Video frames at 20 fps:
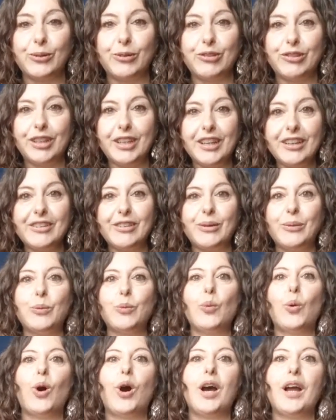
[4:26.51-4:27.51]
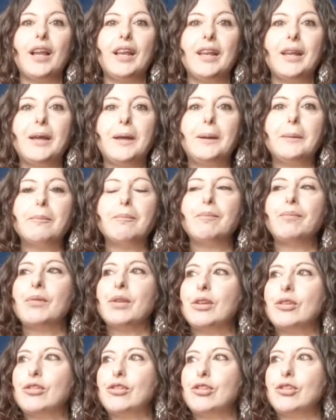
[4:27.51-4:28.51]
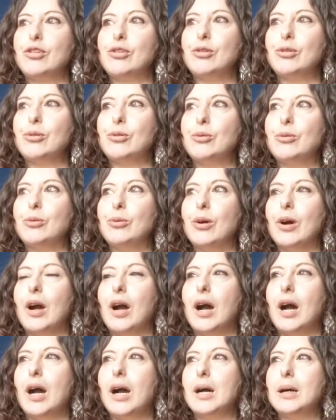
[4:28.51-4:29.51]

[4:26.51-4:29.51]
She doesn't want to.